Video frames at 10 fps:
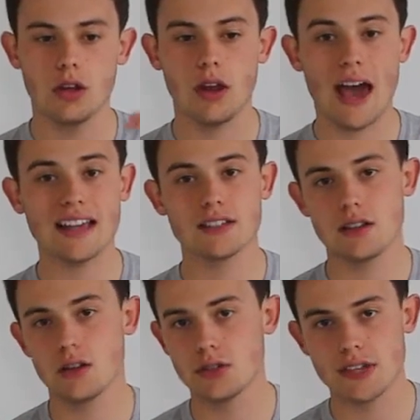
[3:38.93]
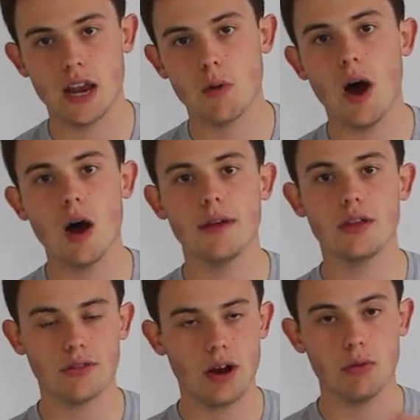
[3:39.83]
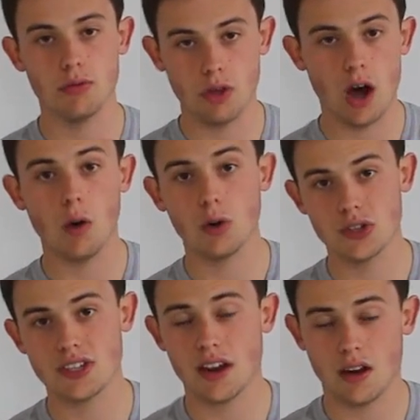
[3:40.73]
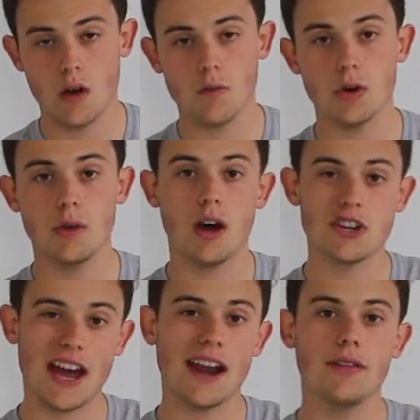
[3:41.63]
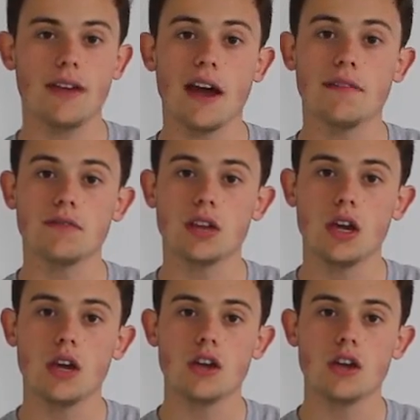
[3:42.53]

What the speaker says: Alex Neil's Yellow Army throughout the whole of the second half pretty much, and at the end,